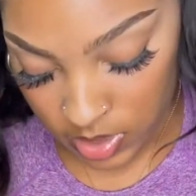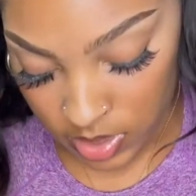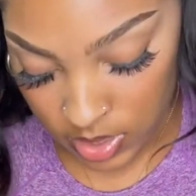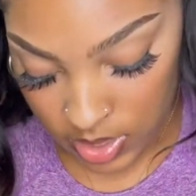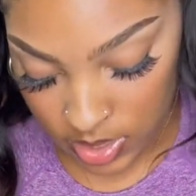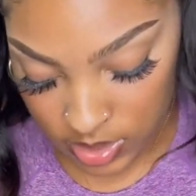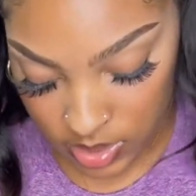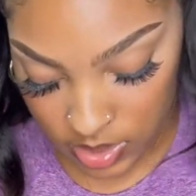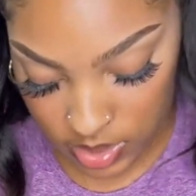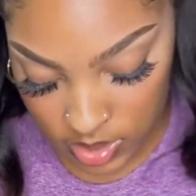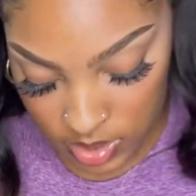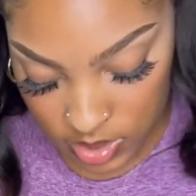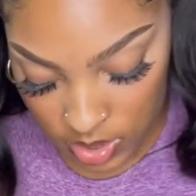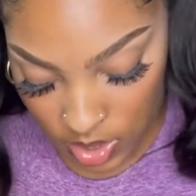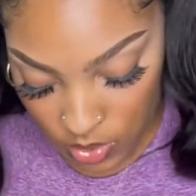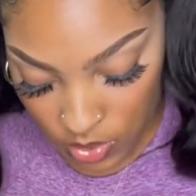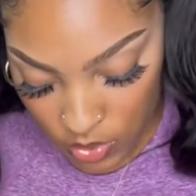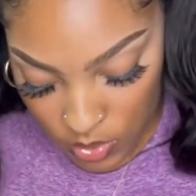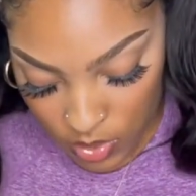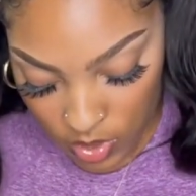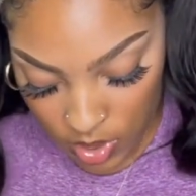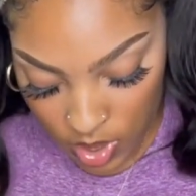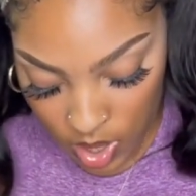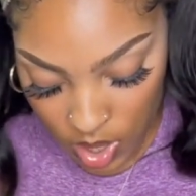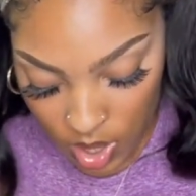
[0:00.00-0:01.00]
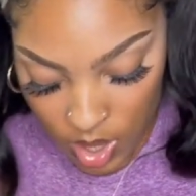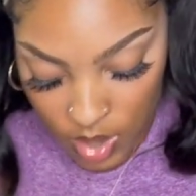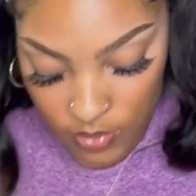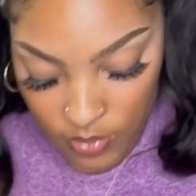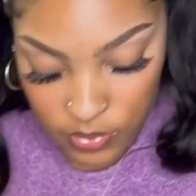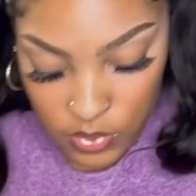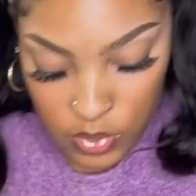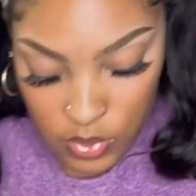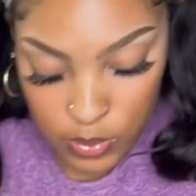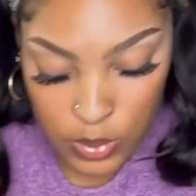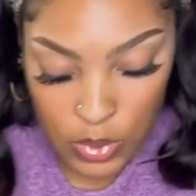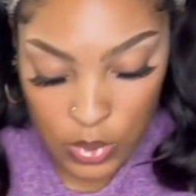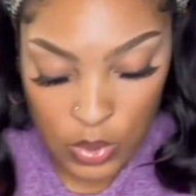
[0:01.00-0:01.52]
It's so
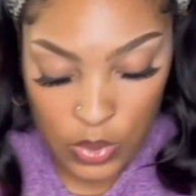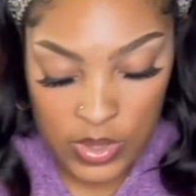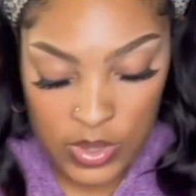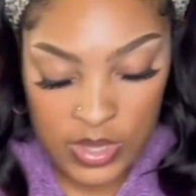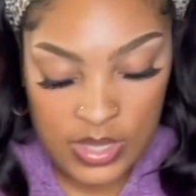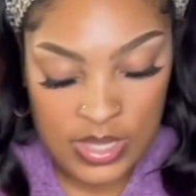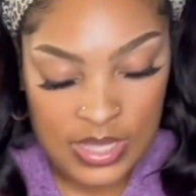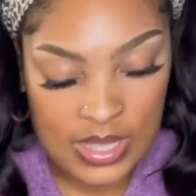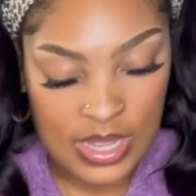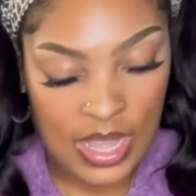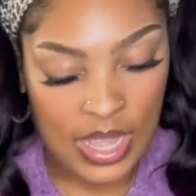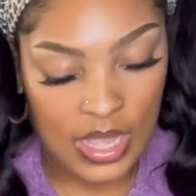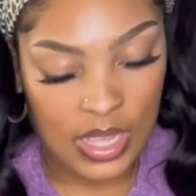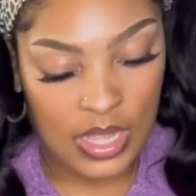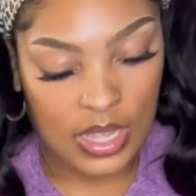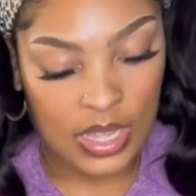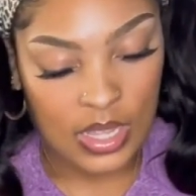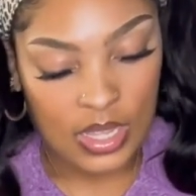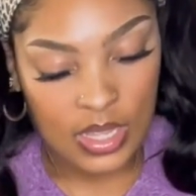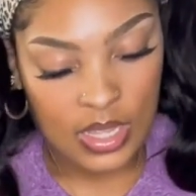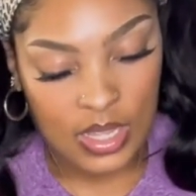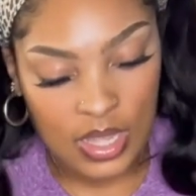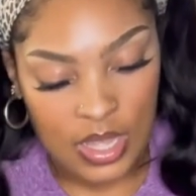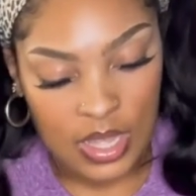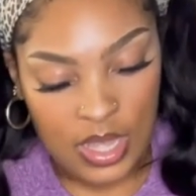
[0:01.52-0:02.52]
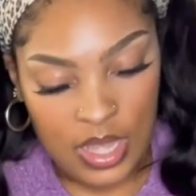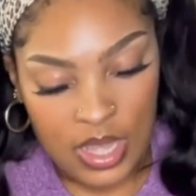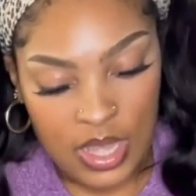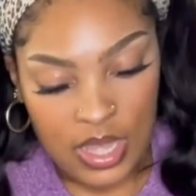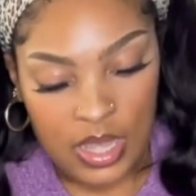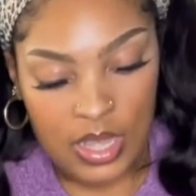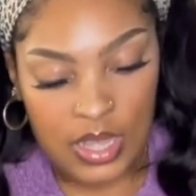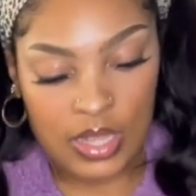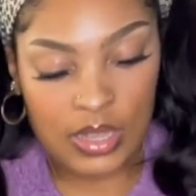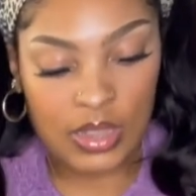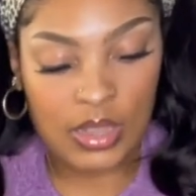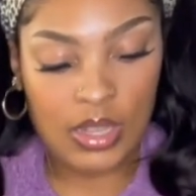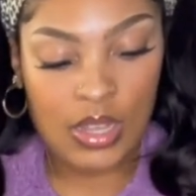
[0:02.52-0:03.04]
comfortable. It's like a
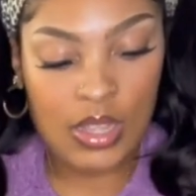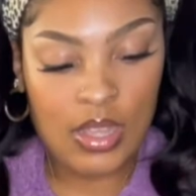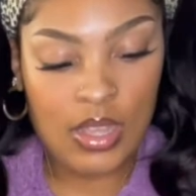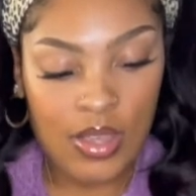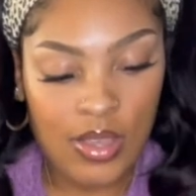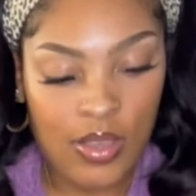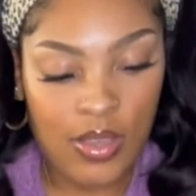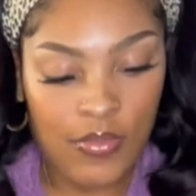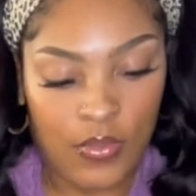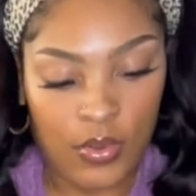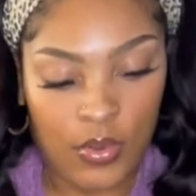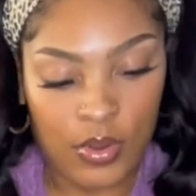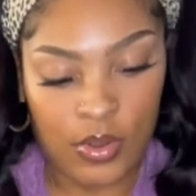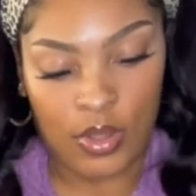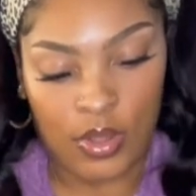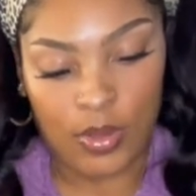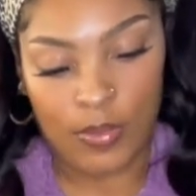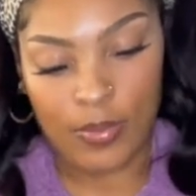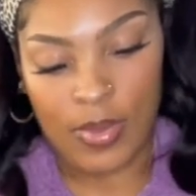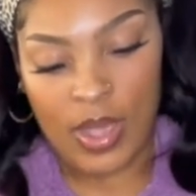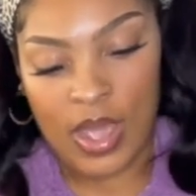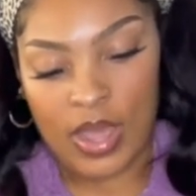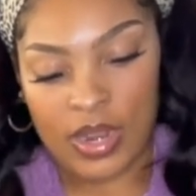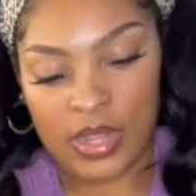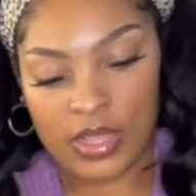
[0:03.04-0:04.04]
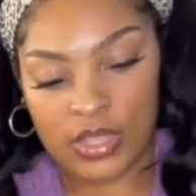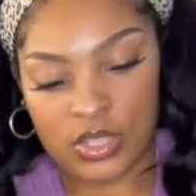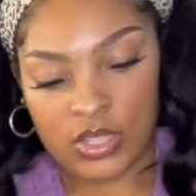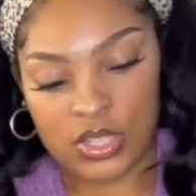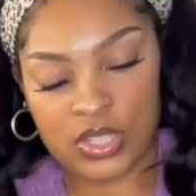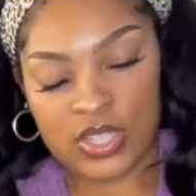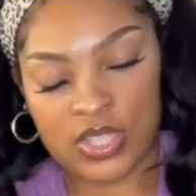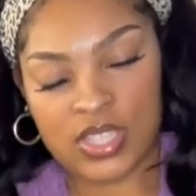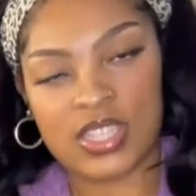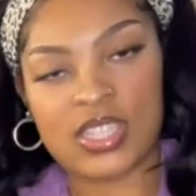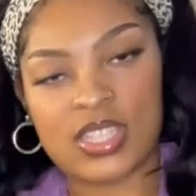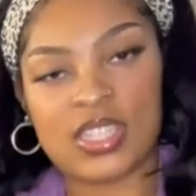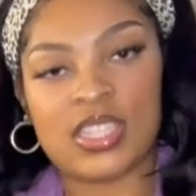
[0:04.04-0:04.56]
glove on your body
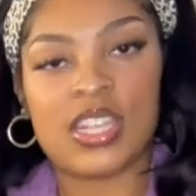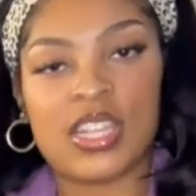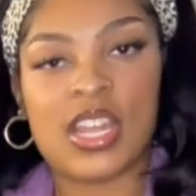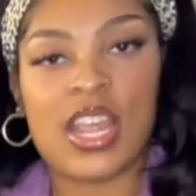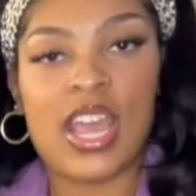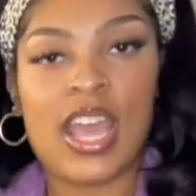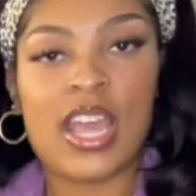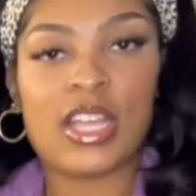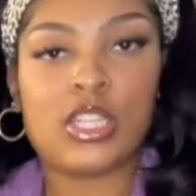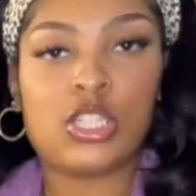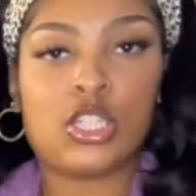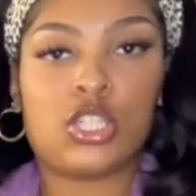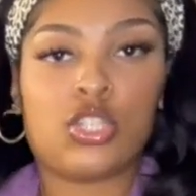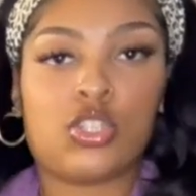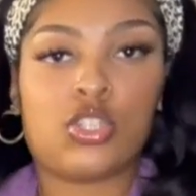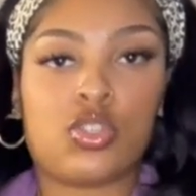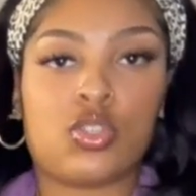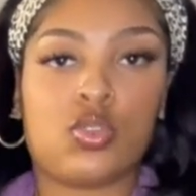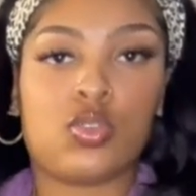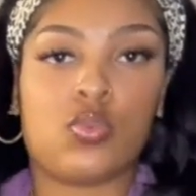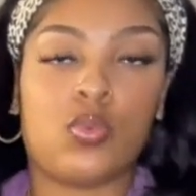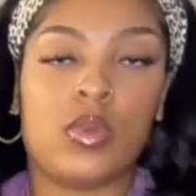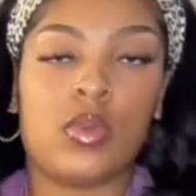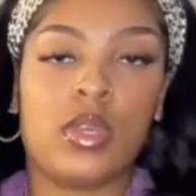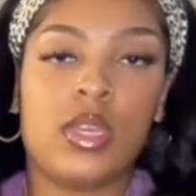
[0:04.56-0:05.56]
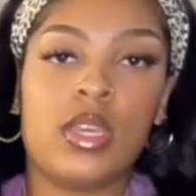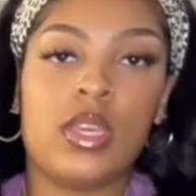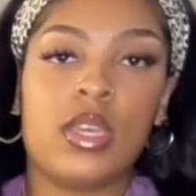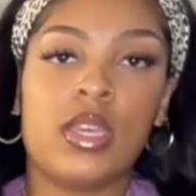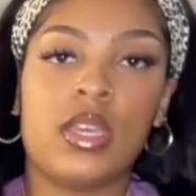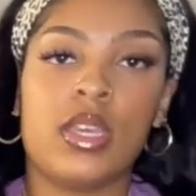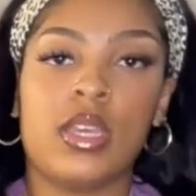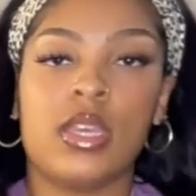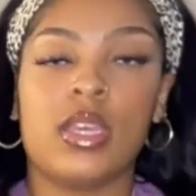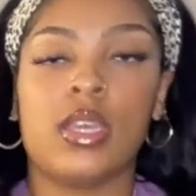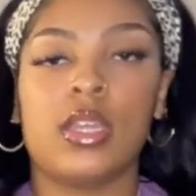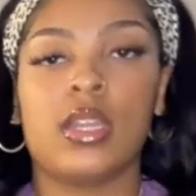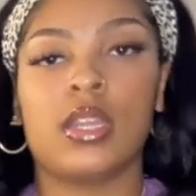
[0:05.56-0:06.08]
just snatches you
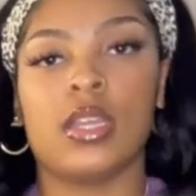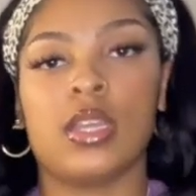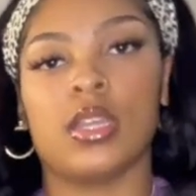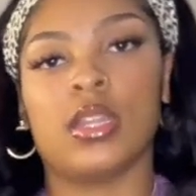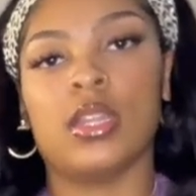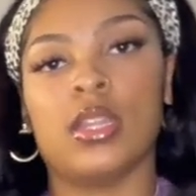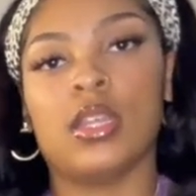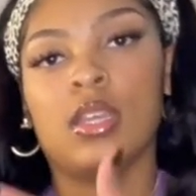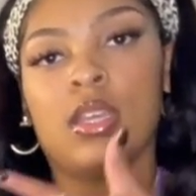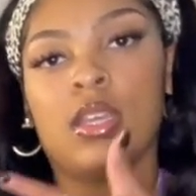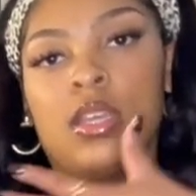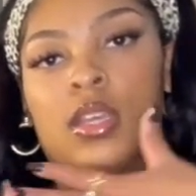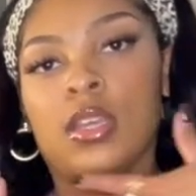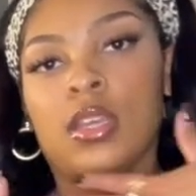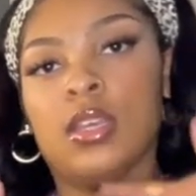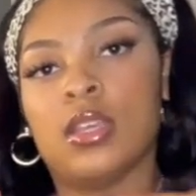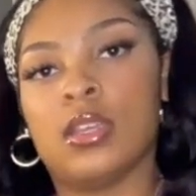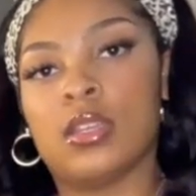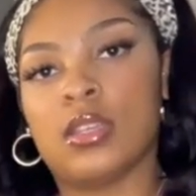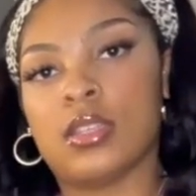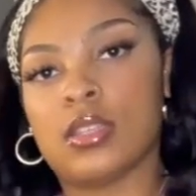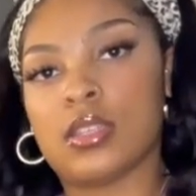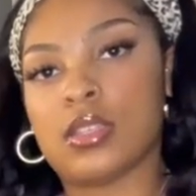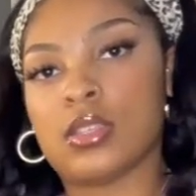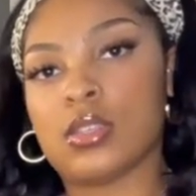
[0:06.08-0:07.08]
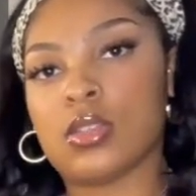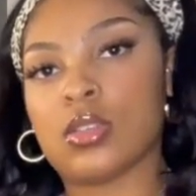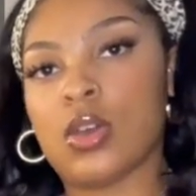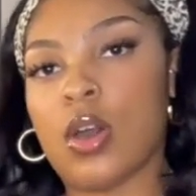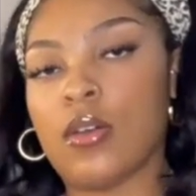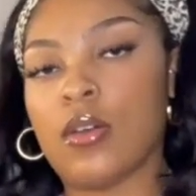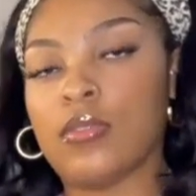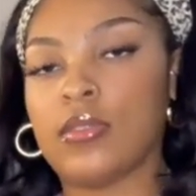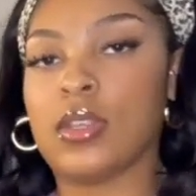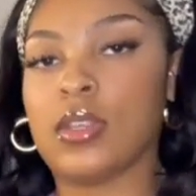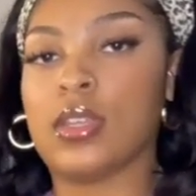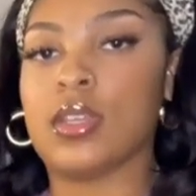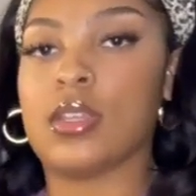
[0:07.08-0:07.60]
in and
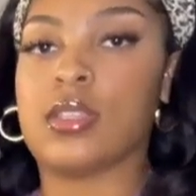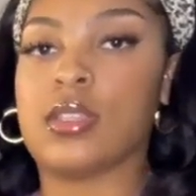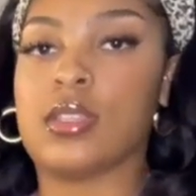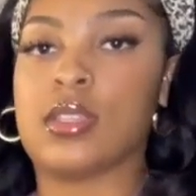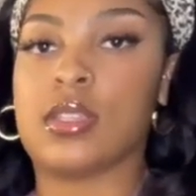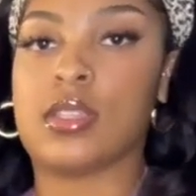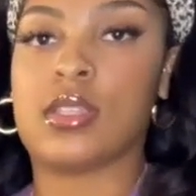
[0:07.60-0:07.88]
soft against the